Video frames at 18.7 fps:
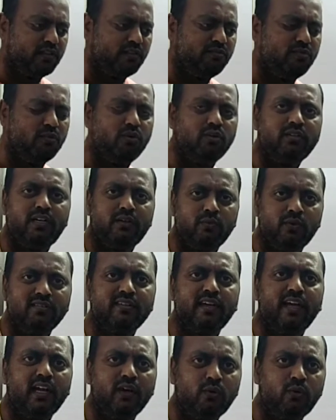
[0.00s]
So that
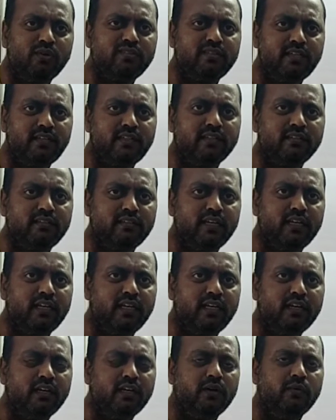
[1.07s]
was the heliocentric
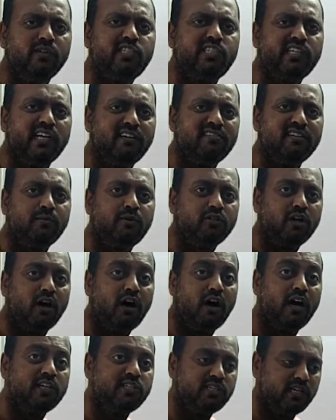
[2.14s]
theory which tells about the
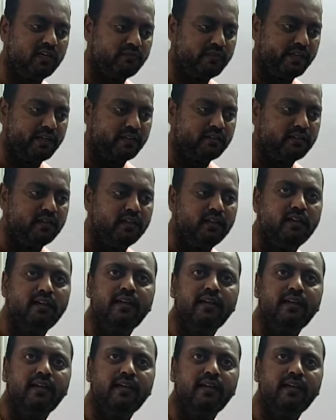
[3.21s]
origin of the Earth.